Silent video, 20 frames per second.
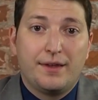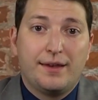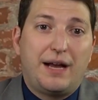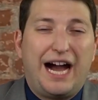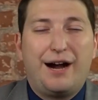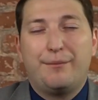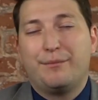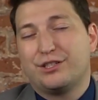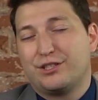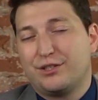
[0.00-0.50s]

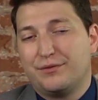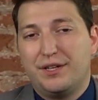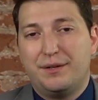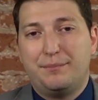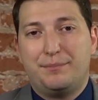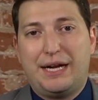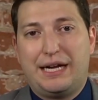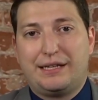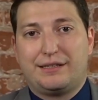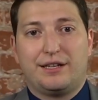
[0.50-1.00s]
How much of an
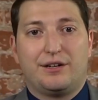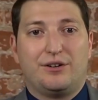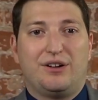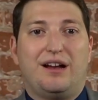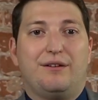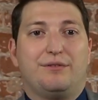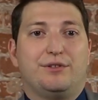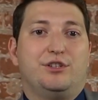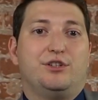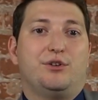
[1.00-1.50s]
impact that'll
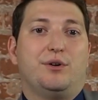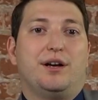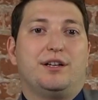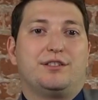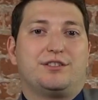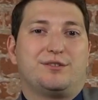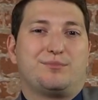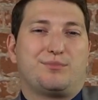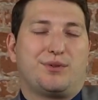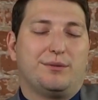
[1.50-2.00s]
have on the
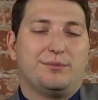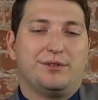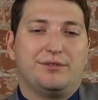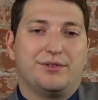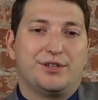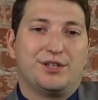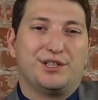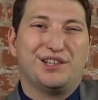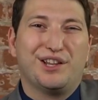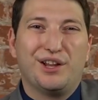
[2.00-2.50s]
U.S. is probably
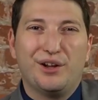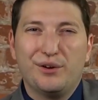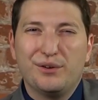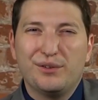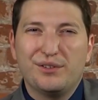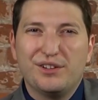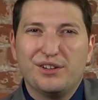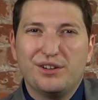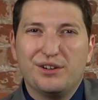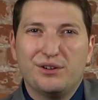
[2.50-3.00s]
very
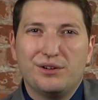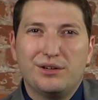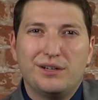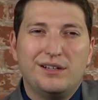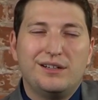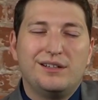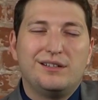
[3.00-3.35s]
low, though.